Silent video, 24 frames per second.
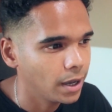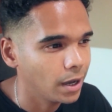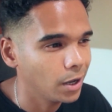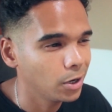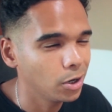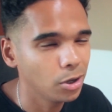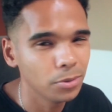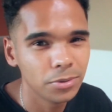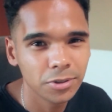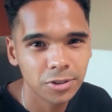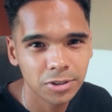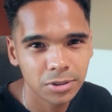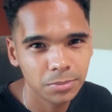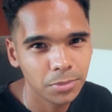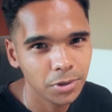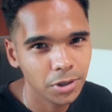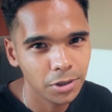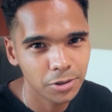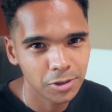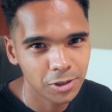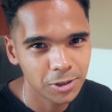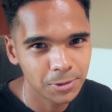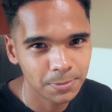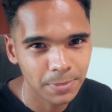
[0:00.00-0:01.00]
I know there's some of
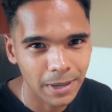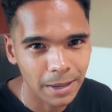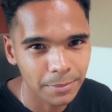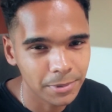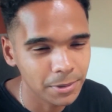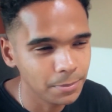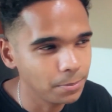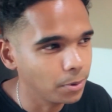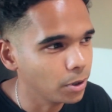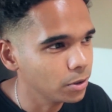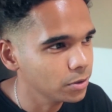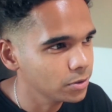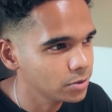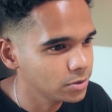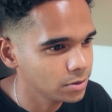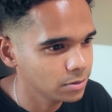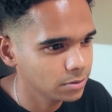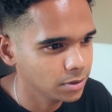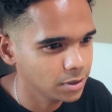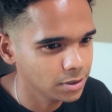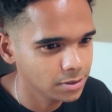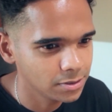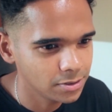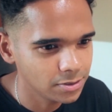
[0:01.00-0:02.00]
those spammy bots
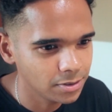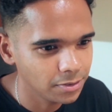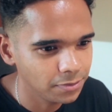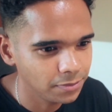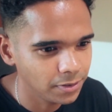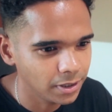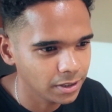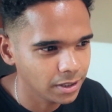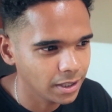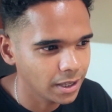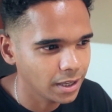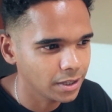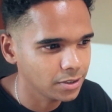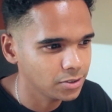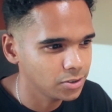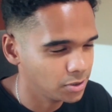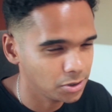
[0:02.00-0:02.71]
and stuff like that,